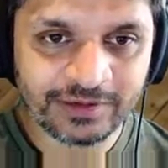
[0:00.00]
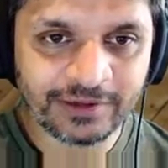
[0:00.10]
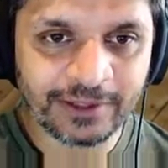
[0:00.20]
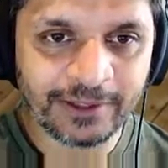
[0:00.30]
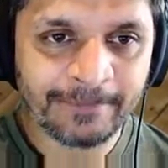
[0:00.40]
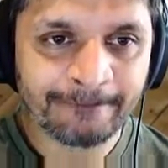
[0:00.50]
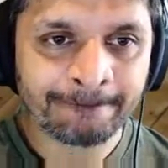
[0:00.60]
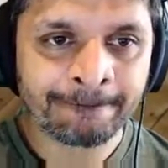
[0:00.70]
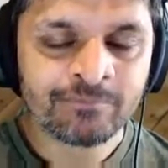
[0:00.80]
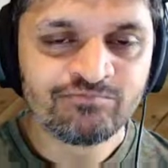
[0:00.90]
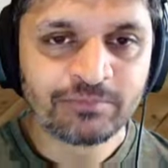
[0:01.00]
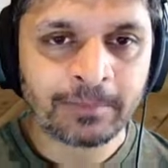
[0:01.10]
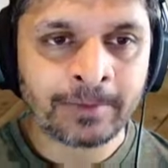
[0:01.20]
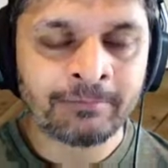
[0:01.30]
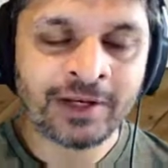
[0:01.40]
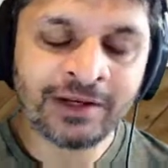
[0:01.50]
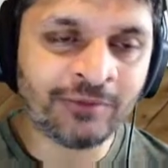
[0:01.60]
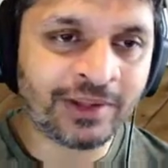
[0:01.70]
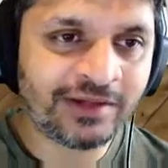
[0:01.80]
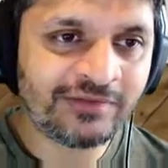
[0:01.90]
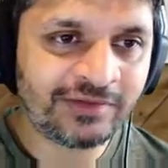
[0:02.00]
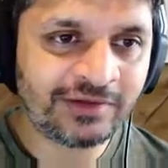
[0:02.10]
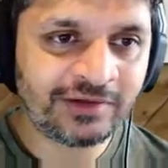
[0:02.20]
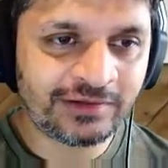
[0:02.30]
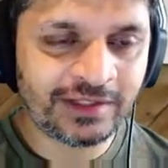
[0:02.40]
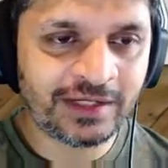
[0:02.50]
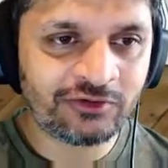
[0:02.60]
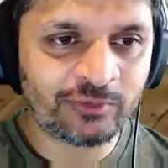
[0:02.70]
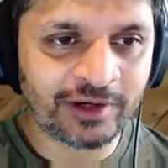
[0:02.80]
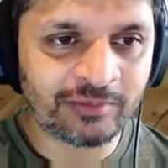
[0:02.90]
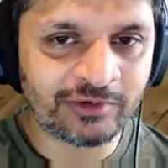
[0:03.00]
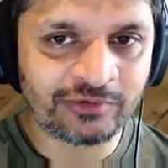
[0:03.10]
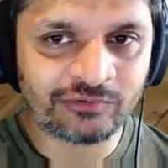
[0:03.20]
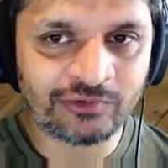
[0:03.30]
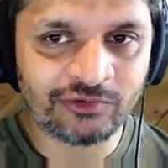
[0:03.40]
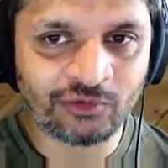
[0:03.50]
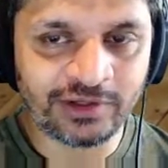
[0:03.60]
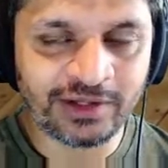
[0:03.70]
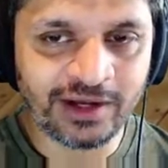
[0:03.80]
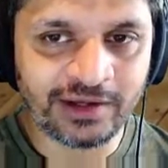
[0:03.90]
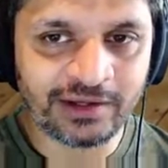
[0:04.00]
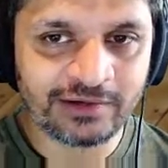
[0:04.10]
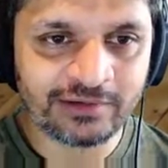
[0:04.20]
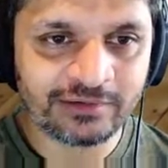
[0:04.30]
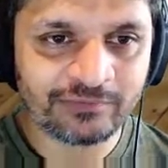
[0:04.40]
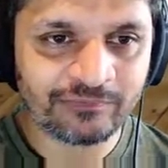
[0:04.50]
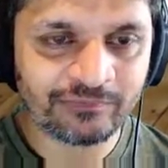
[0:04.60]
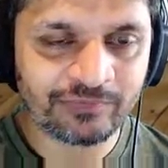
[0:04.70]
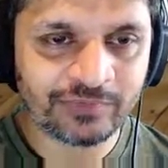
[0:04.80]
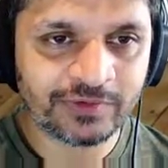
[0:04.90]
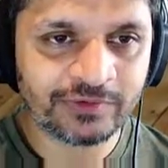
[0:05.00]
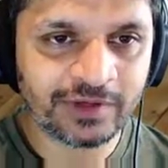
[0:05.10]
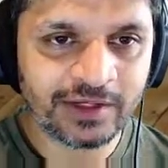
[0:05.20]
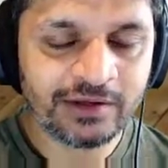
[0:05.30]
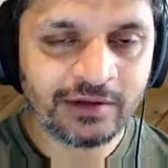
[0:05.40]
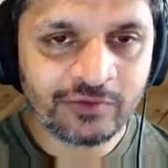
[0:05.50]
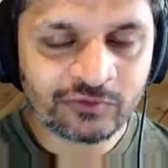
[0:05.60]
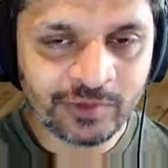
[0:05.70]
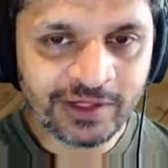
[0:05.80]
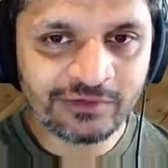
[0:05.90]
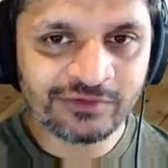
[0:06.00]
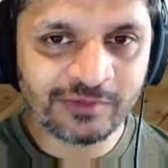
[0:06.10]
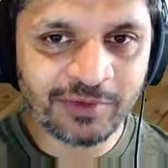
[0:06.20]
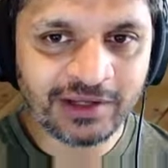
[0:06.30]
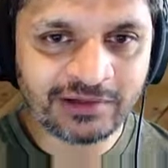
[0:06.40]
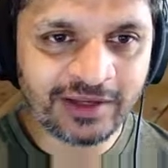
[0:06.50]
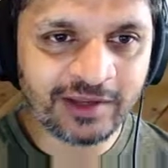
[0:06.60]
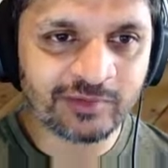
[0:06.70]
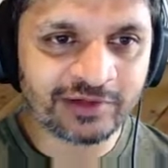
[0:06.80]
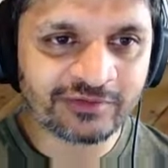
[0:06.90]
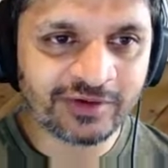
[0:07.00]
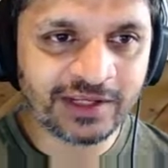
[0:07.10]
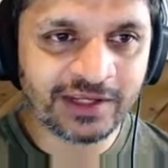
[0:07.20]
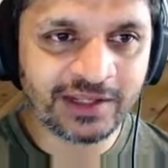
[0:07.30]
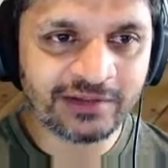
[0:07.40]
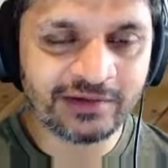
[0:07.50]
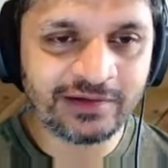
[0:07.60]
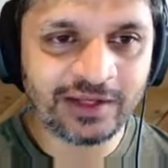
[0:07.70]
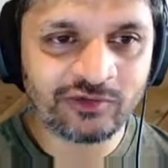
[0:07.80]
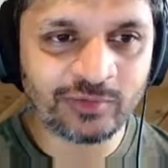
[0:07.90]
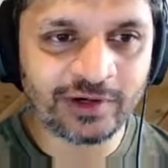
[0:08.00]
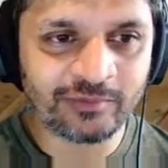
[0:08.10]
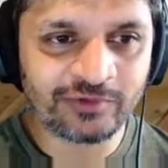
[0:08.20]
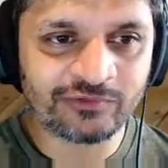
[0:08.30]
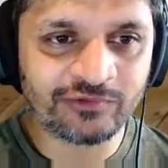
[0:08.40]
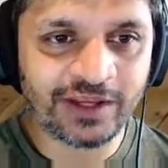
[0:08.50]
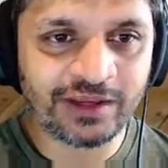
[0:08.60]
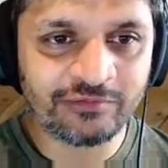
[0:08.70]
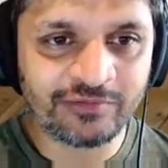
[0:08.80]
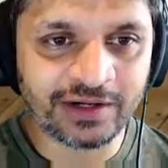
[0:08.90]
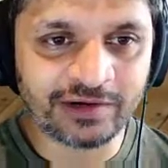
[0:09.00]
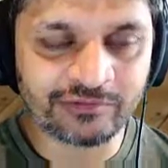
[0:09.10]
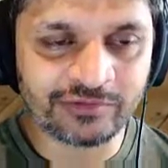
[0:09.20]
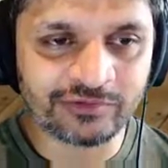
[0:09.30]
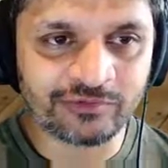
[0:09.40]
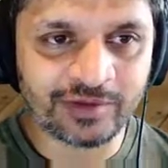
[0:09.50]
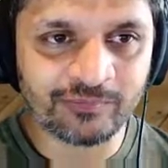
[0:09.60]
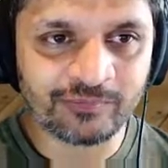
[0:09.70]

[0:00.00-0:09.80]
Okay, but anyway, that's the DH parameters for joint I. Okay, so what I do is I make a table so I can get the DH parameters for every reference frame.